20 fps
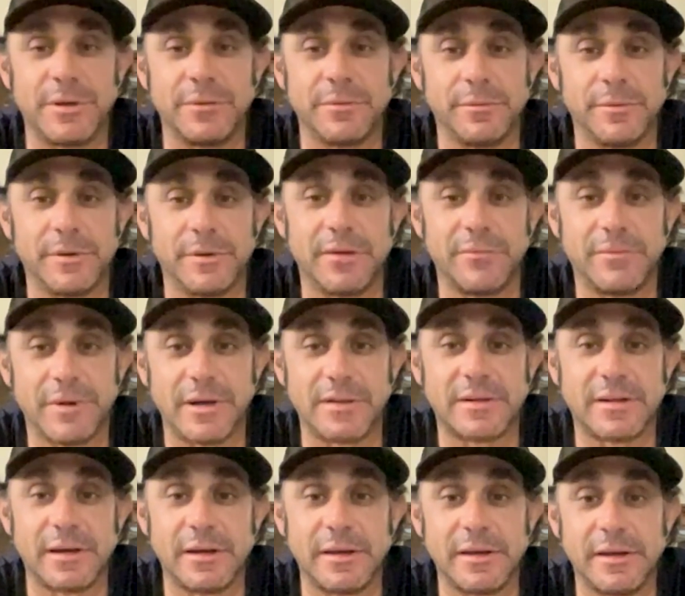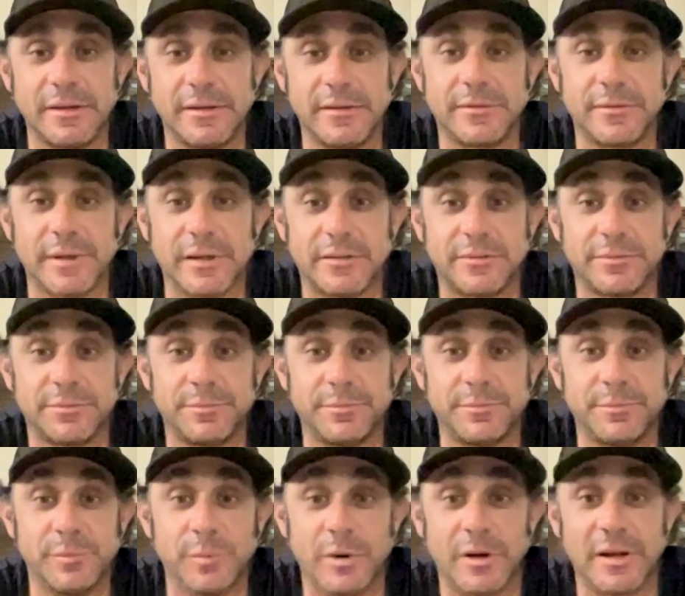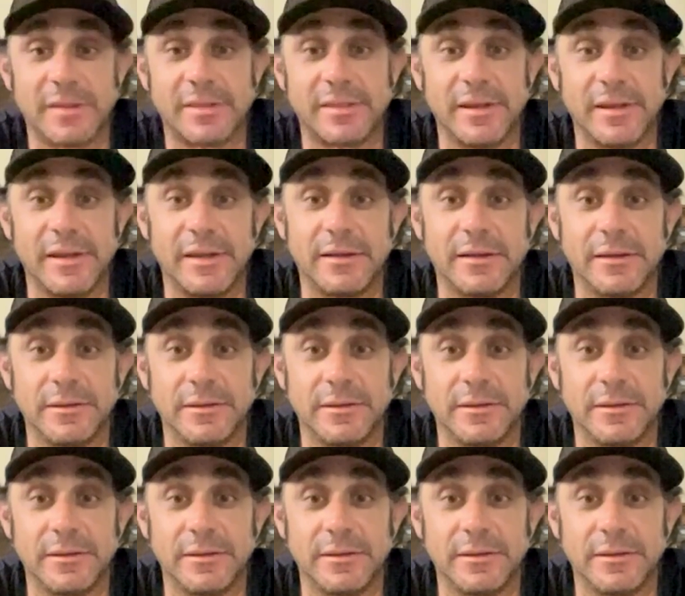Whatever I tell you is that's what I think,